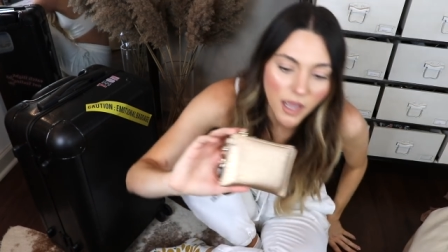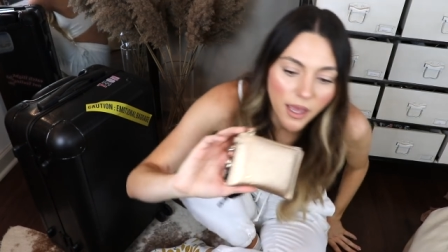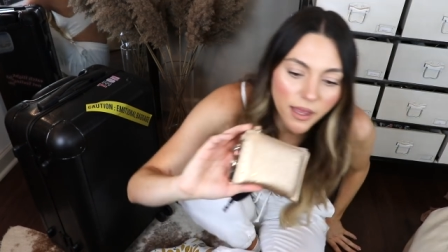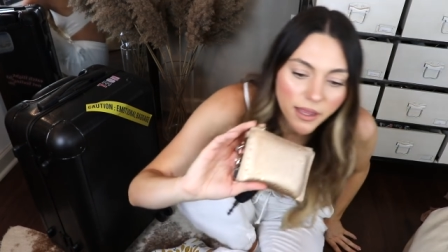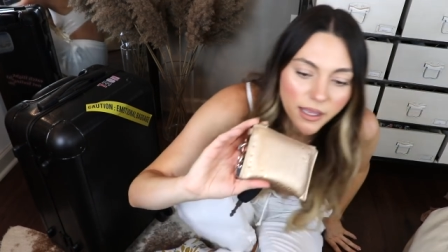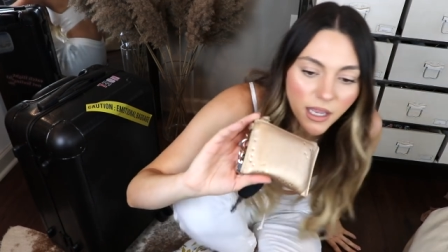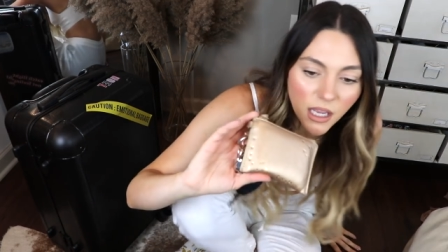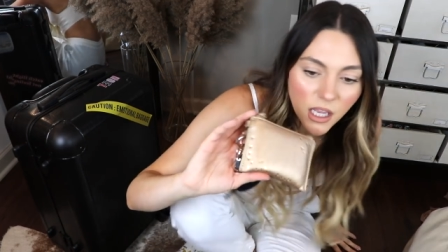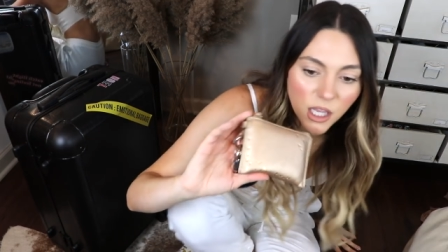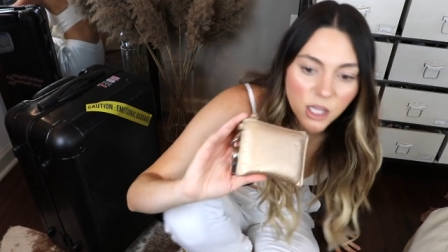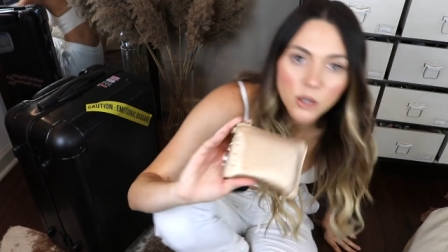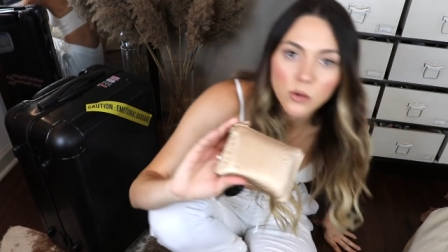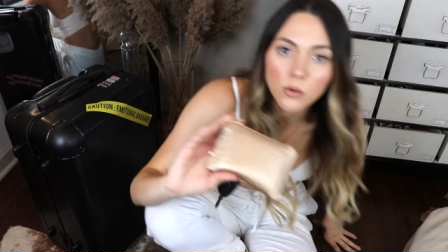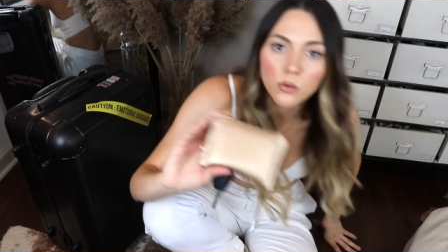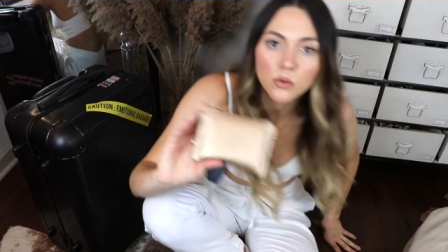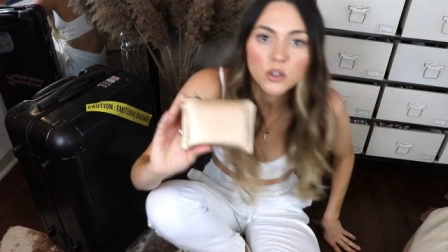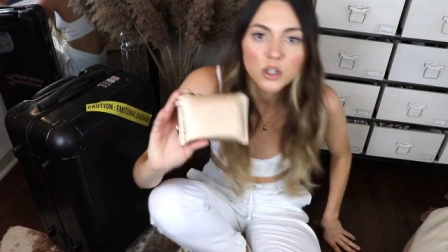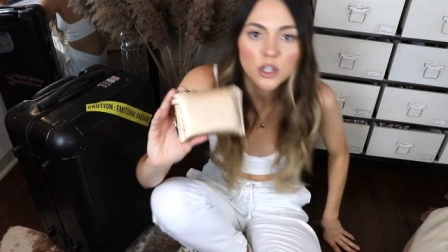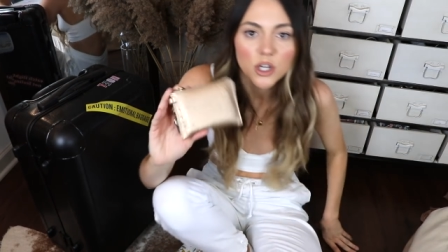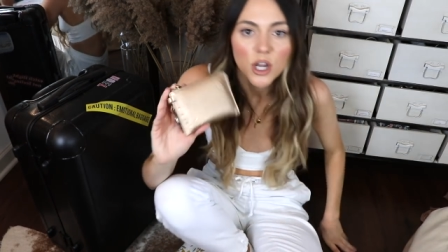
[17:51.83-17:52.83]
like a
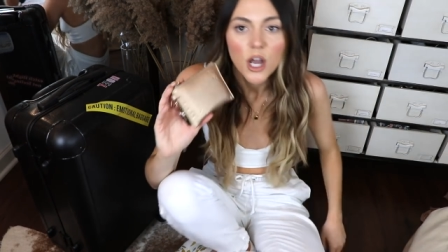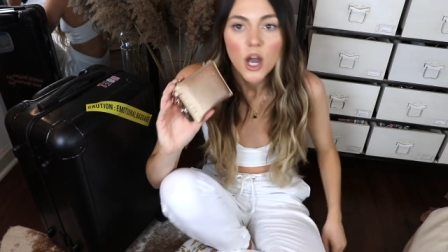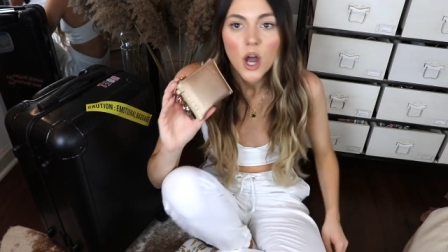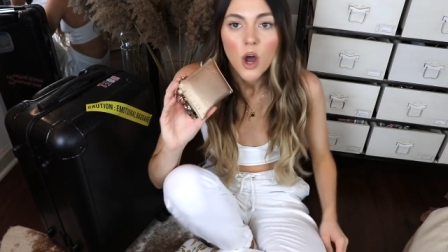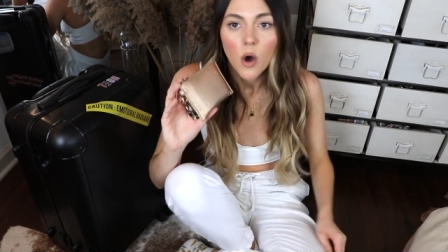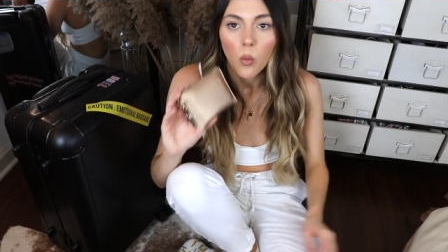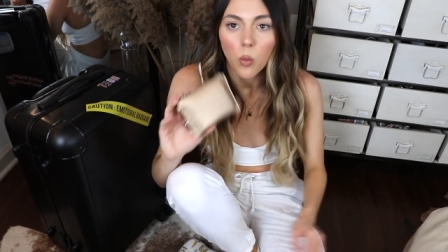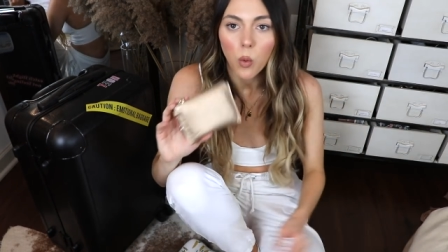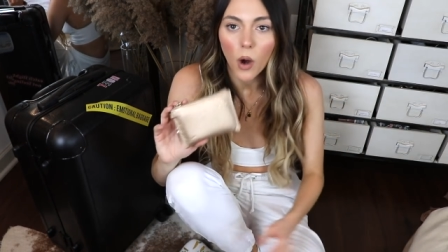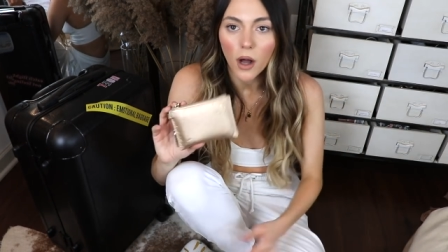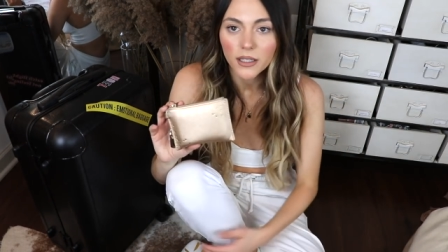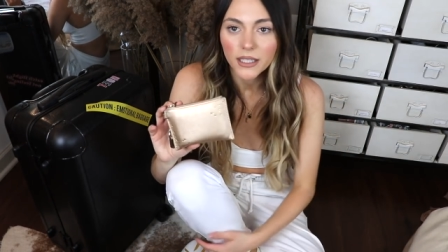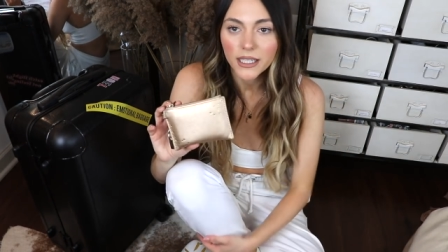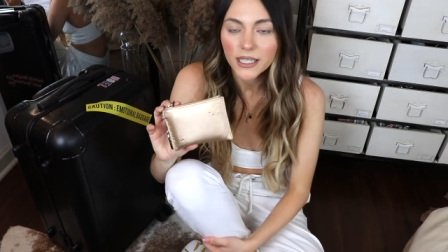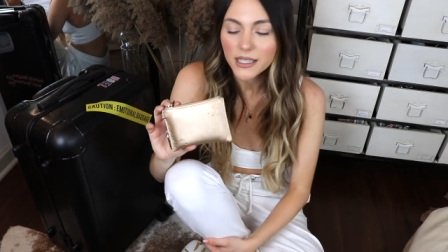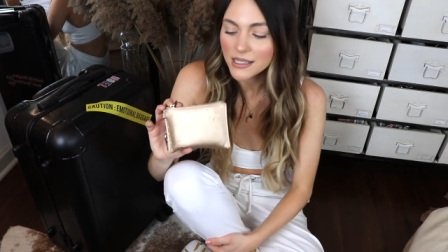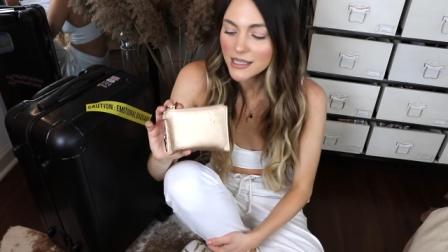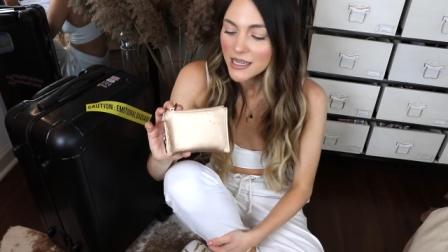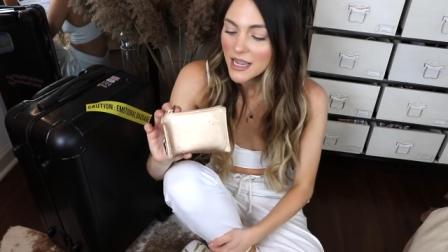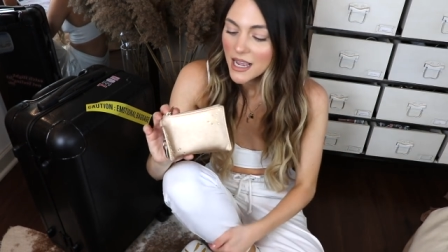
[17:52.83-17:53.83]
huge
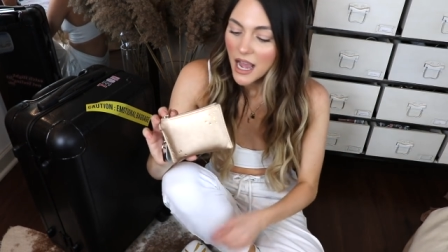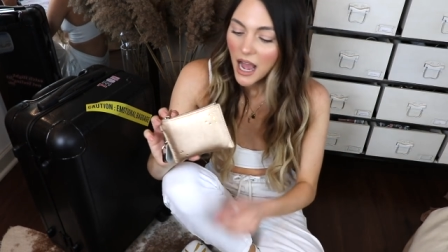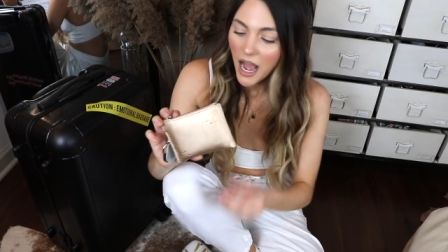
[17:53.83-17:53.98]
wallet.